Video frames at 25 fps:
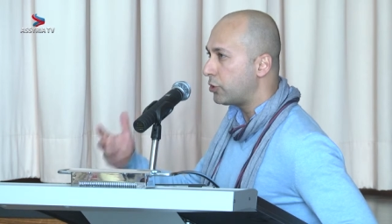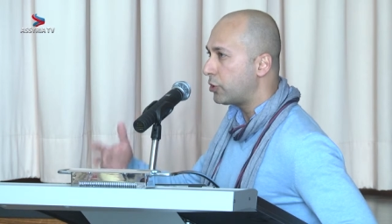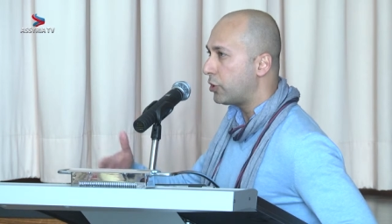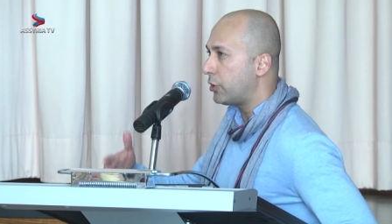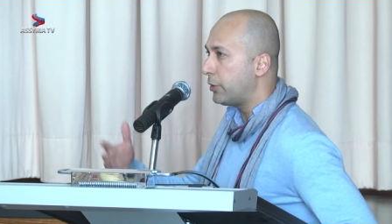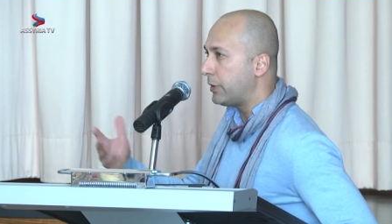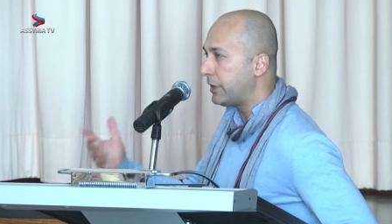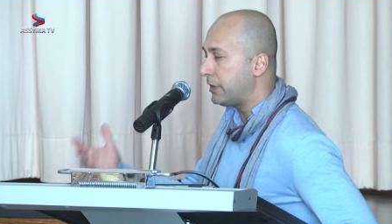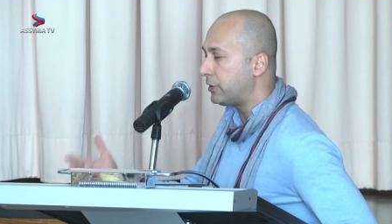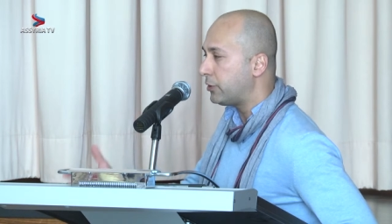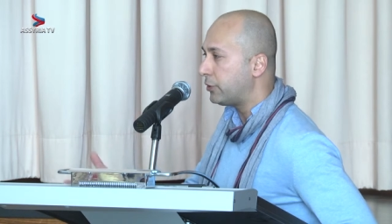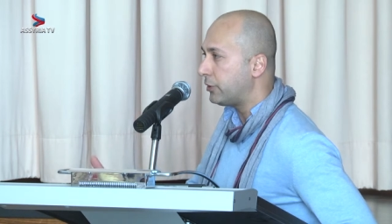
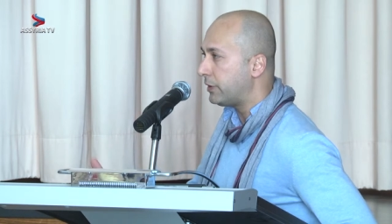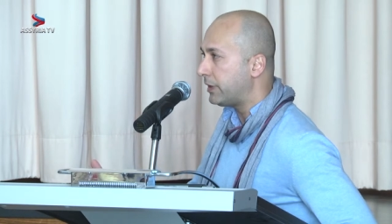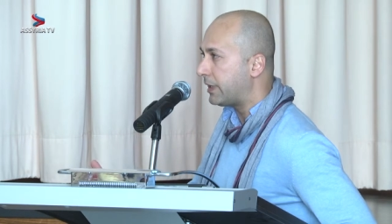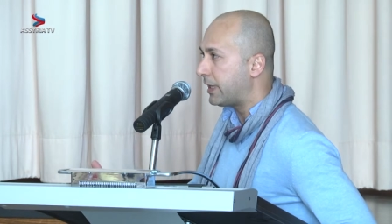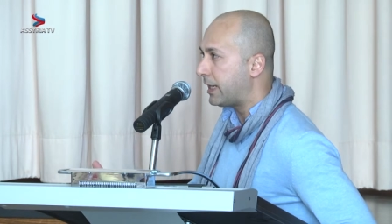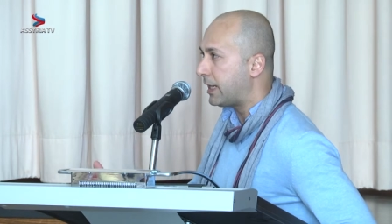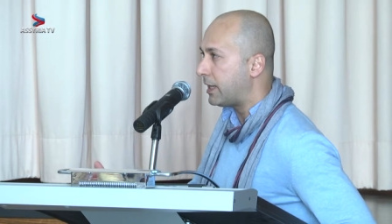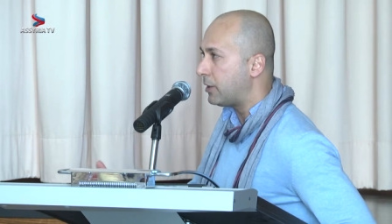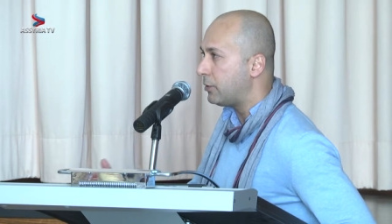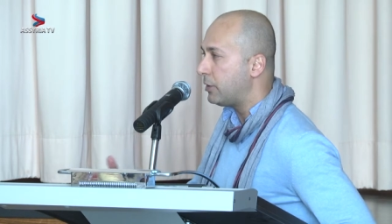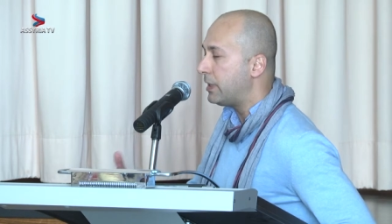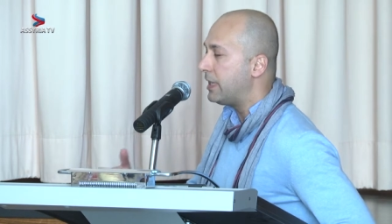going on
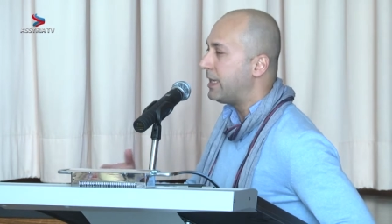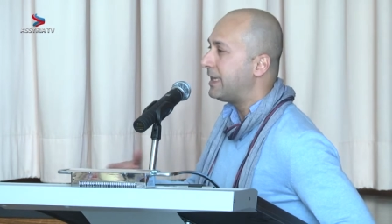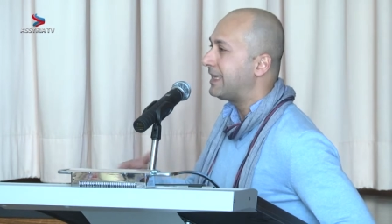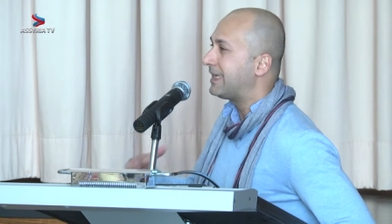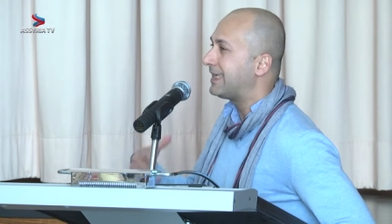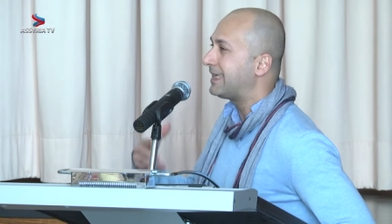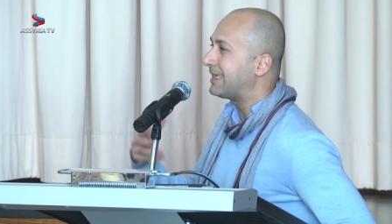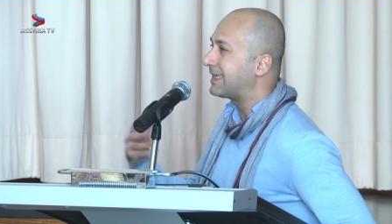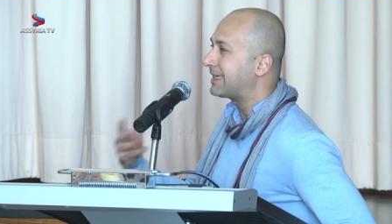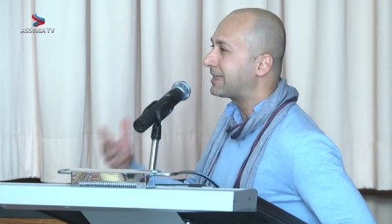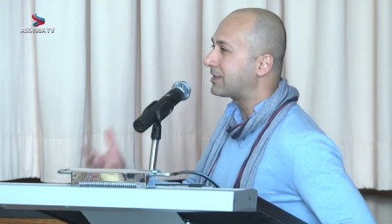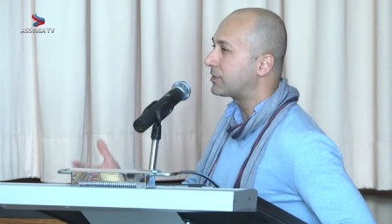now
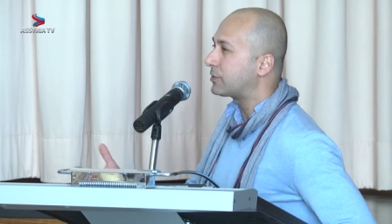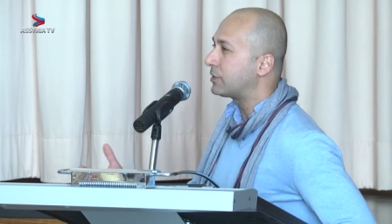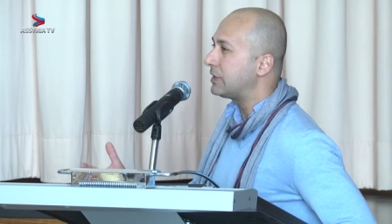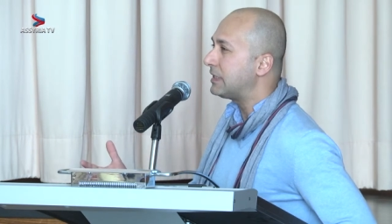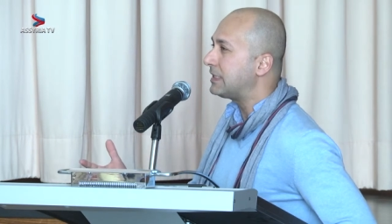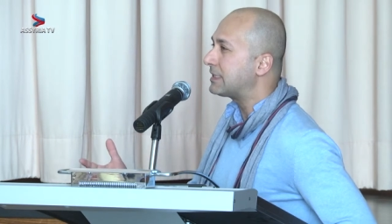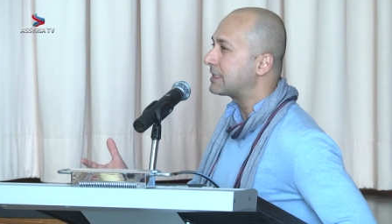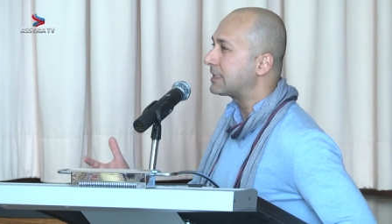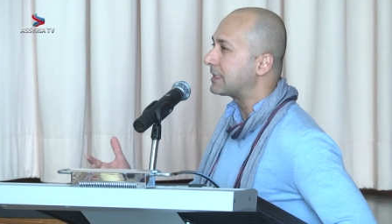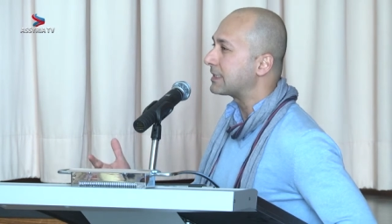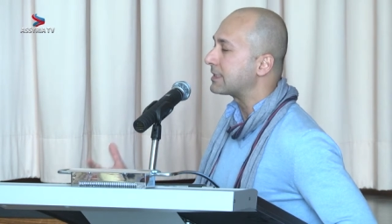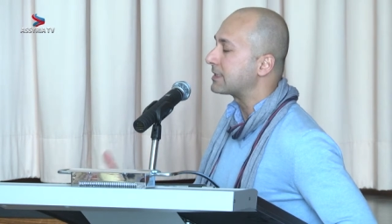
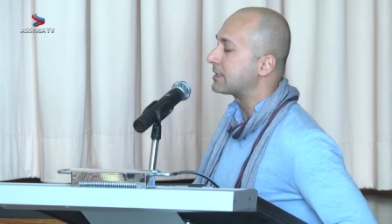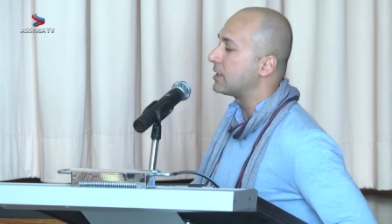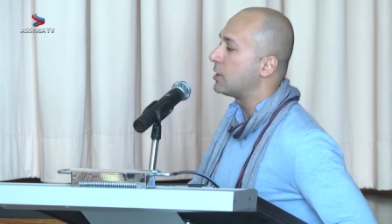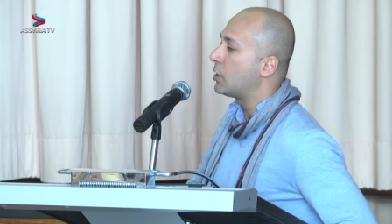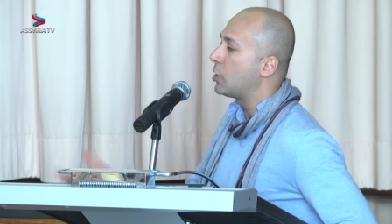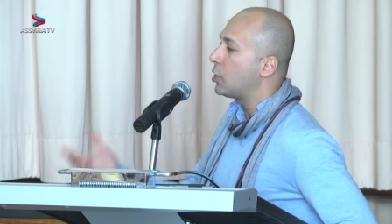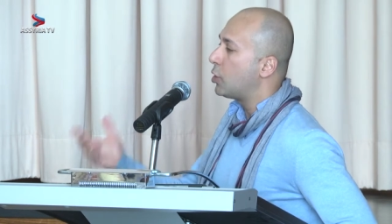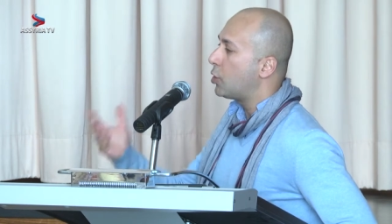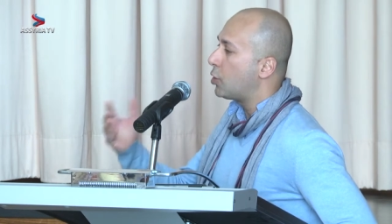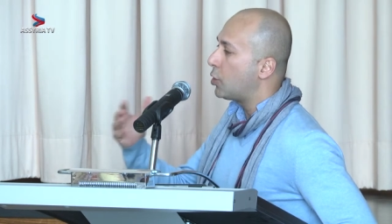increases